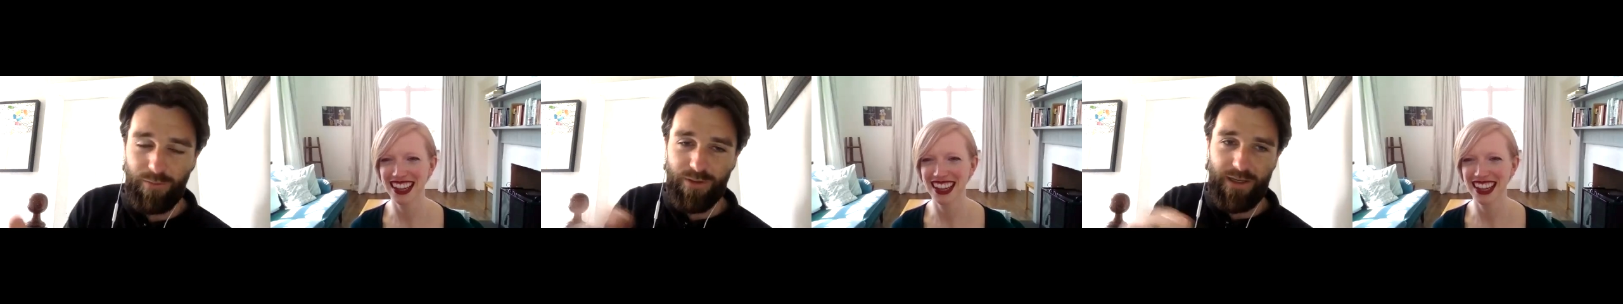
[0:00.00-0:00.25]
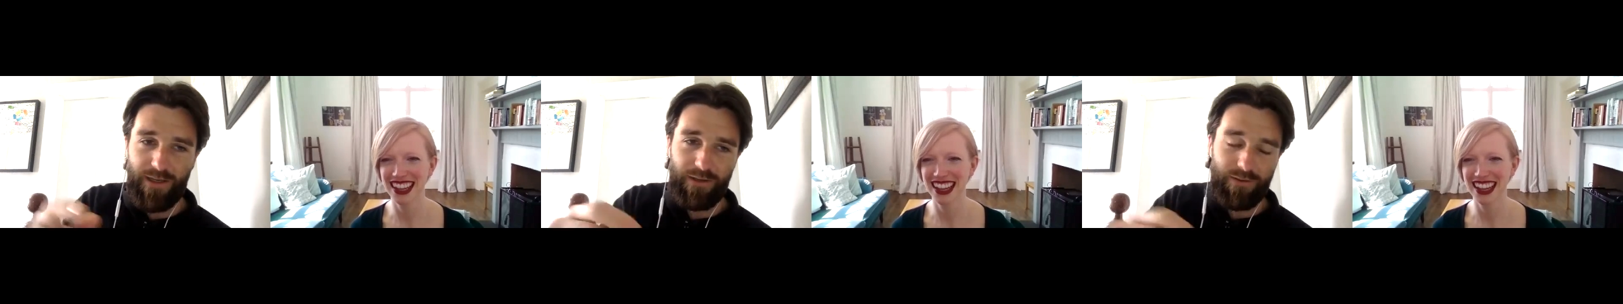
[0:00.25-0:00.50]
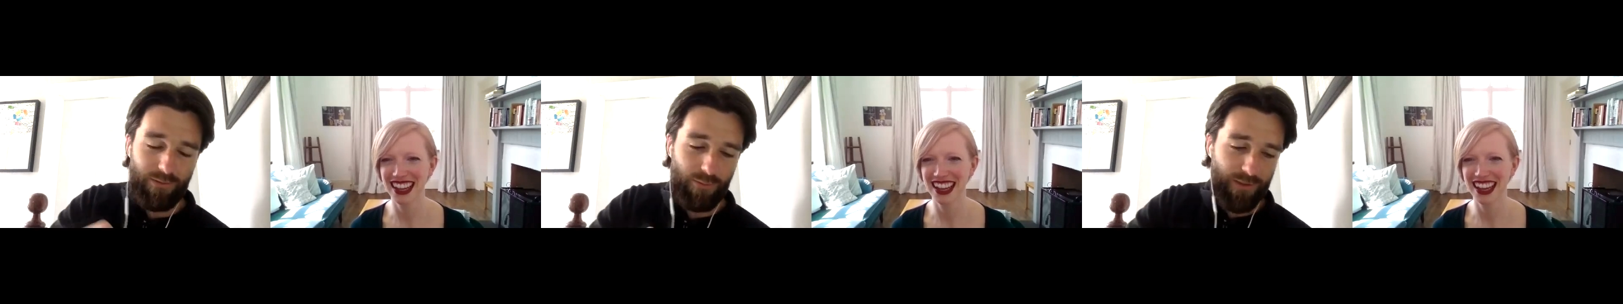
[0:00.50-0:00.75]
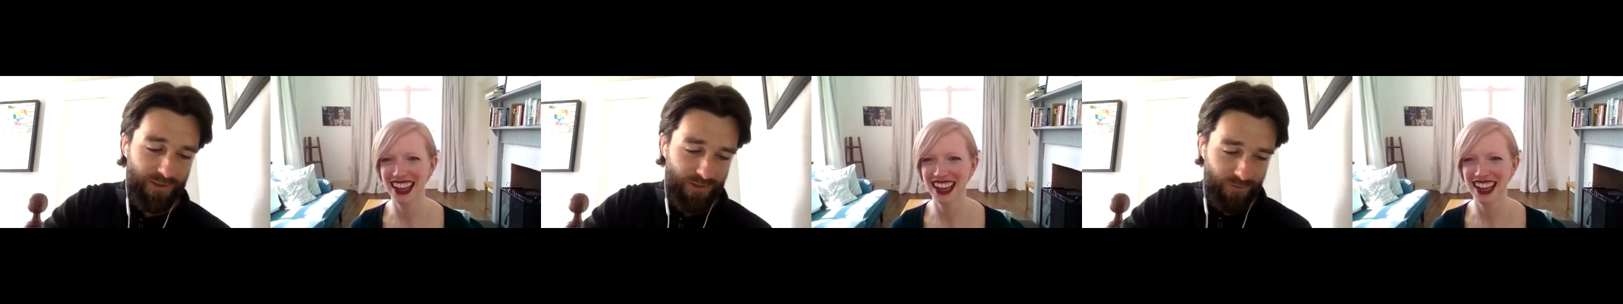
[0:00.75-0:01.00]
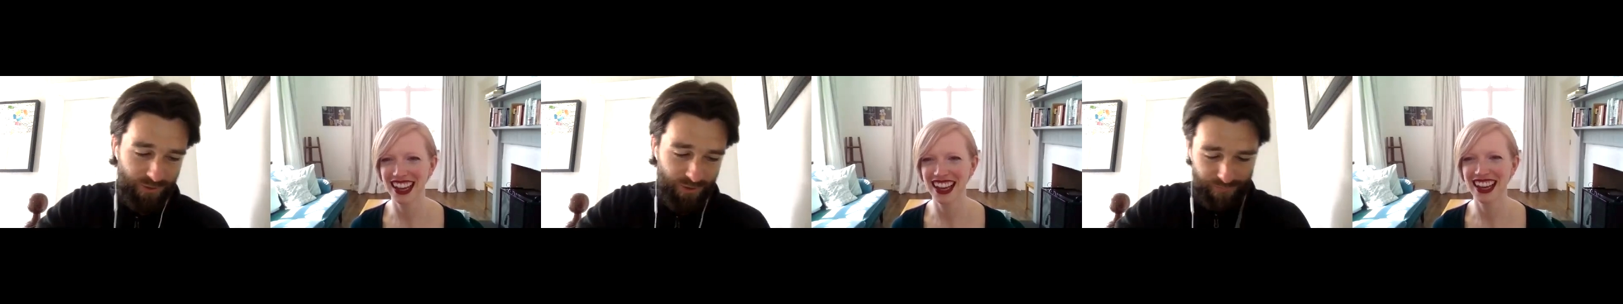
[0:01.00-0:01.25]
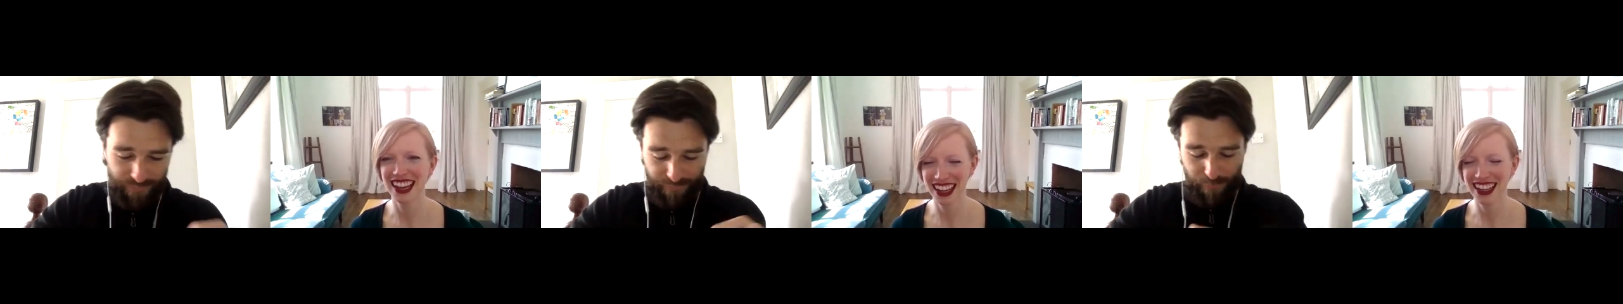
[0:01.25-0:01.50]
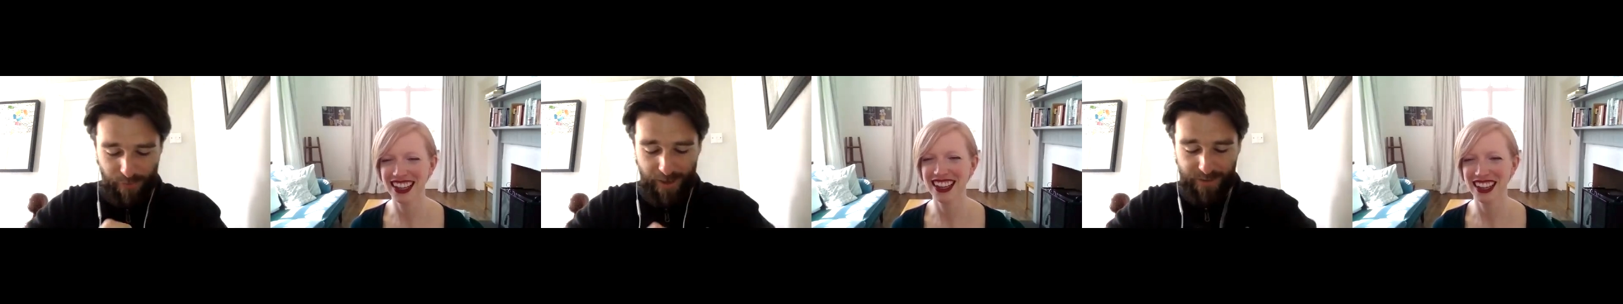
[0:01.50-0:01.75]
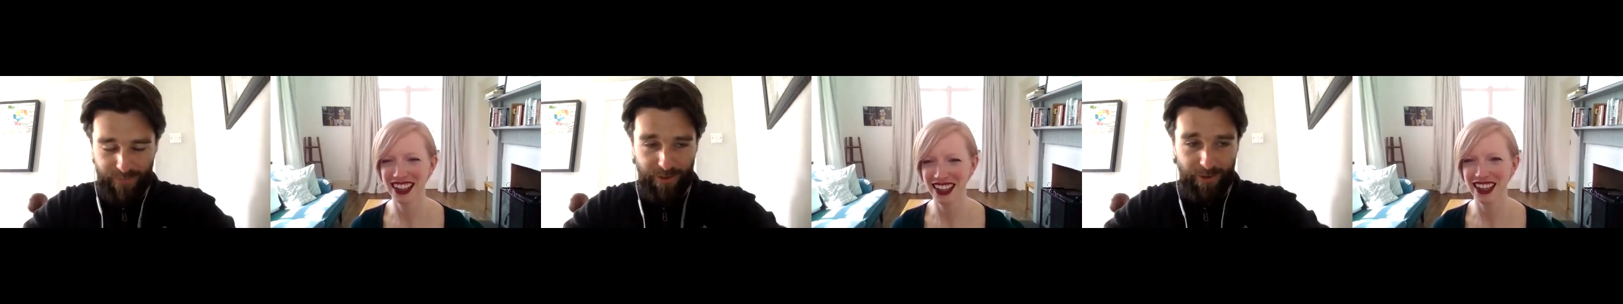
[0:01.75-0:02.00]
Speaker 1: we just had a quick discussion
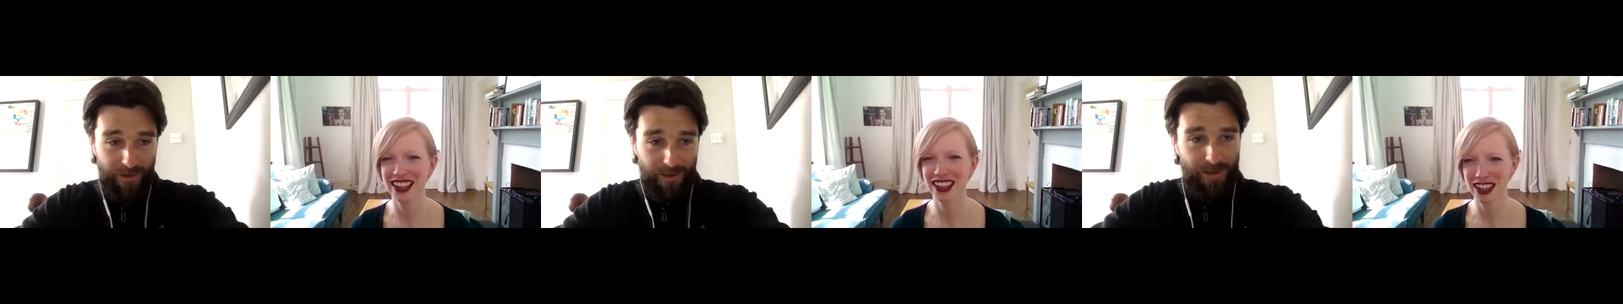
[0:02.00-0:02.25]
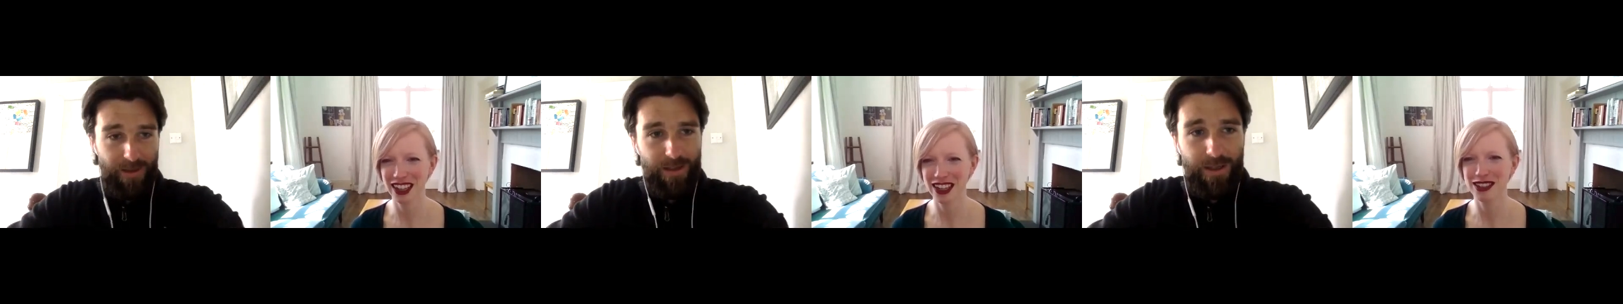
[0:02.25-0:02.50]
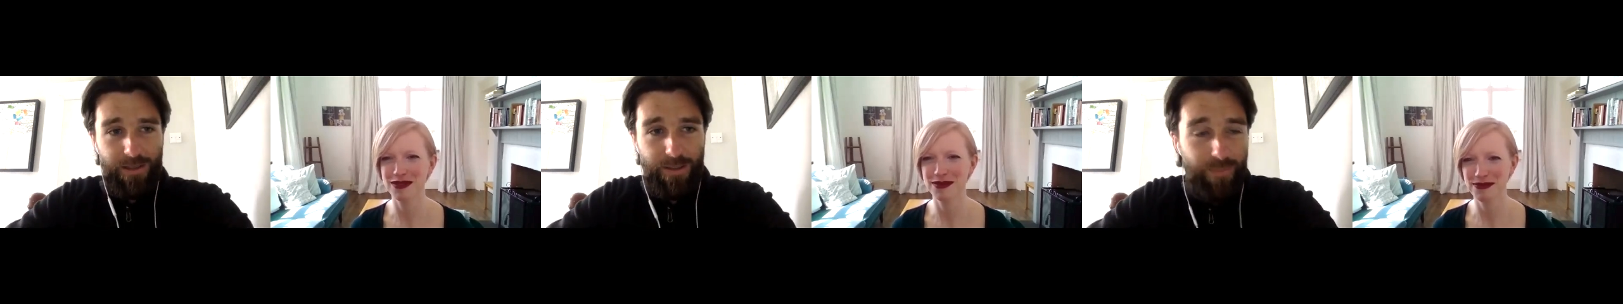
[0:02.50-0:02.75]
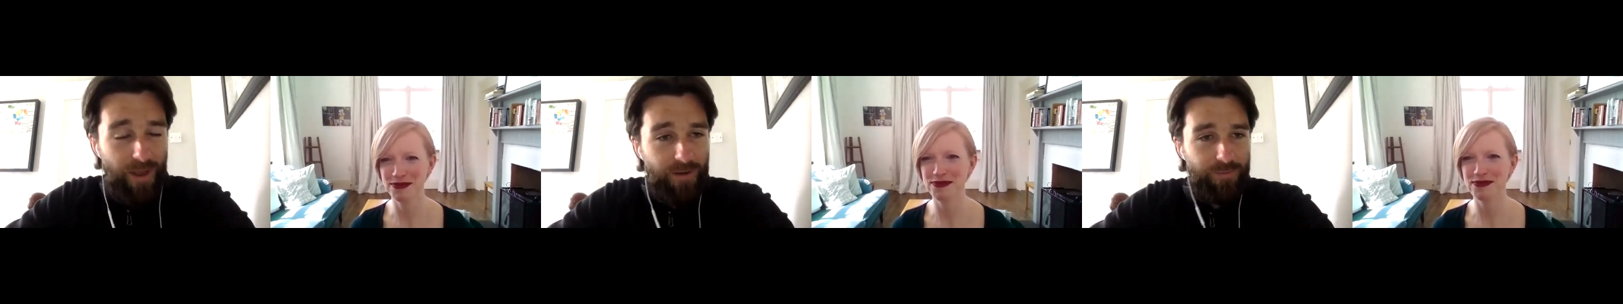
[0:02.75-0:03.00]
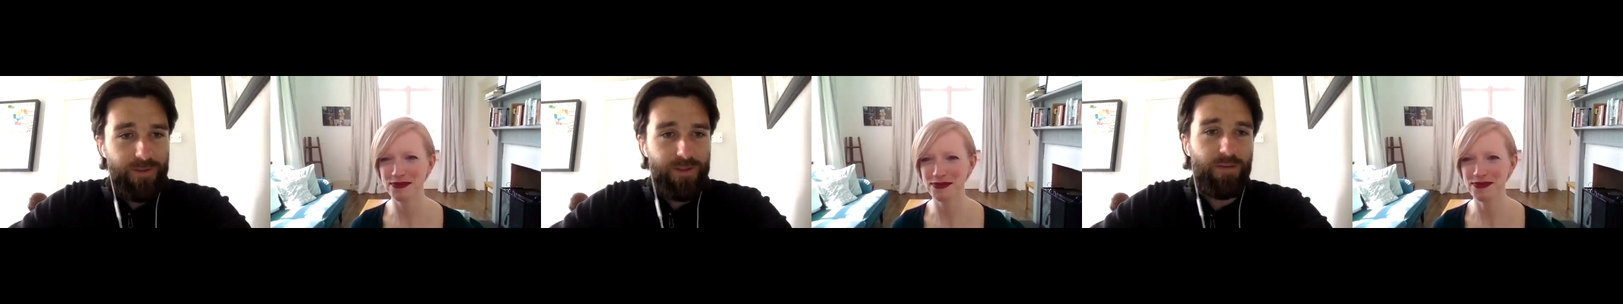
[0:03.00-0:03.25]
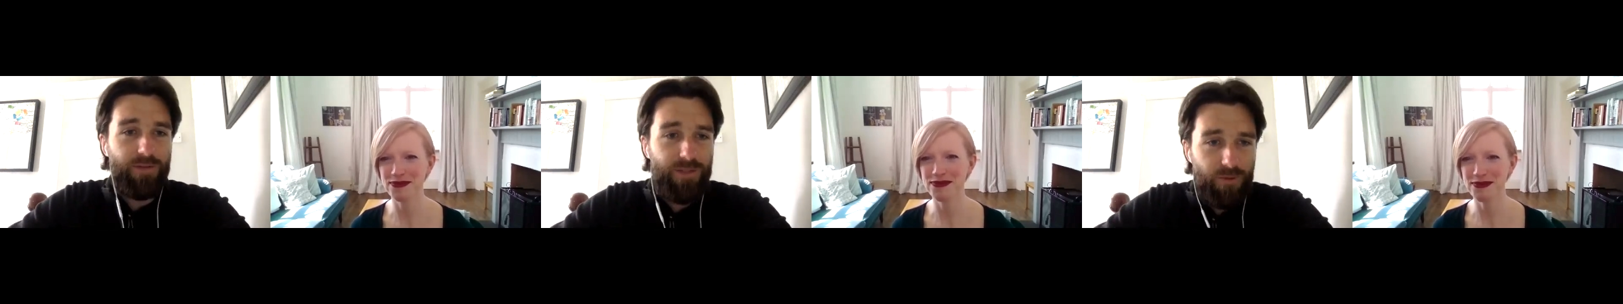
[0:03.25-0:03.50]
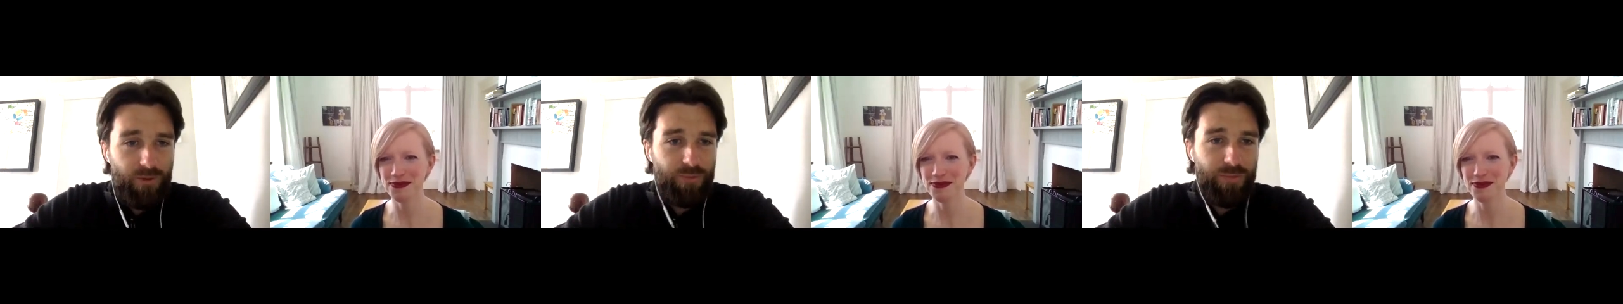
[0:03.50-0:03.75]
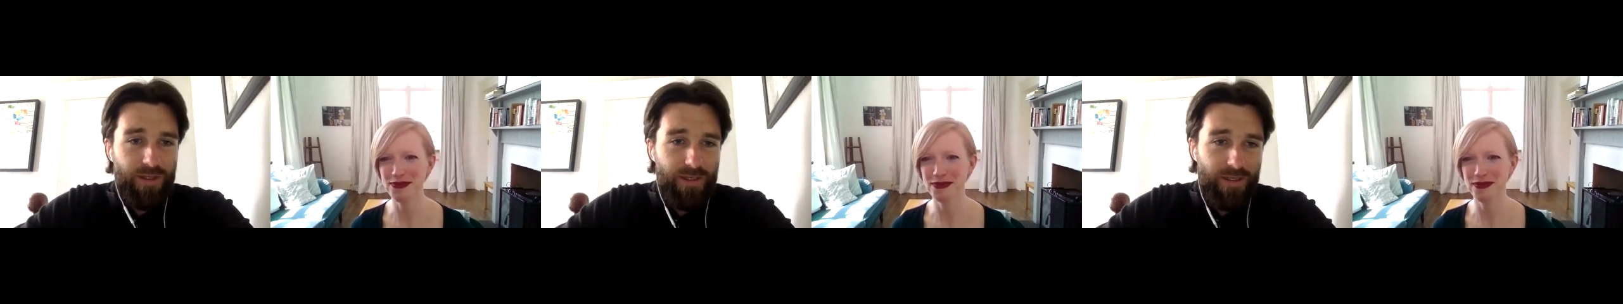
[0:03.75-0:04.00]
beforehand about the benefits of
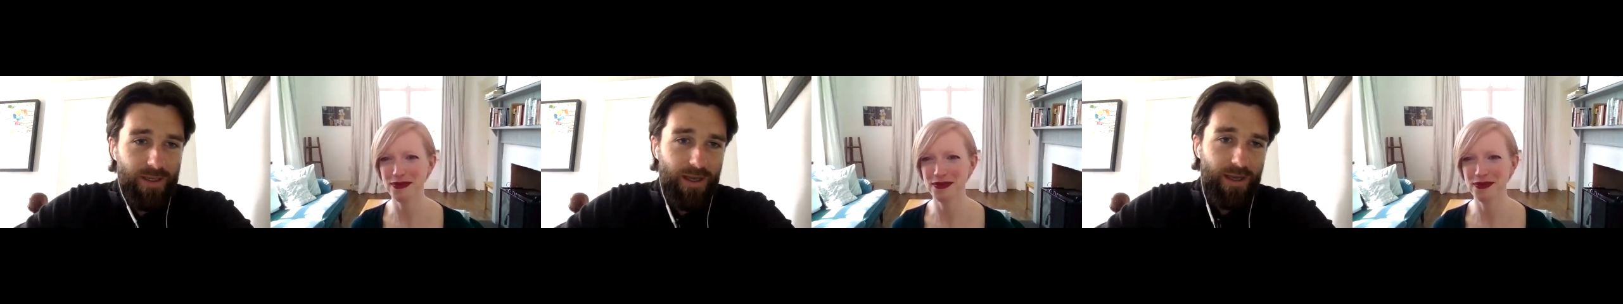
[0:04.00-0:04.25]
social media.